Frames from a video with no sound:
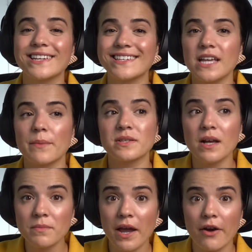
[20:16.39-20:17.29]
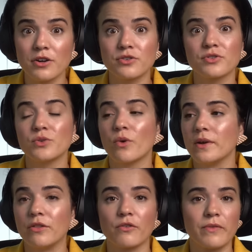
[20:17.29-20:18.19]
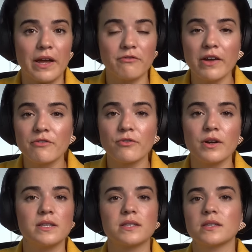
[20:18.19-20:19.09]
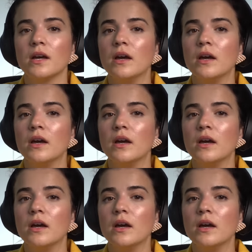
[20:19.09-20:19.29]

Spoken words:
except some characters who are either fan favorites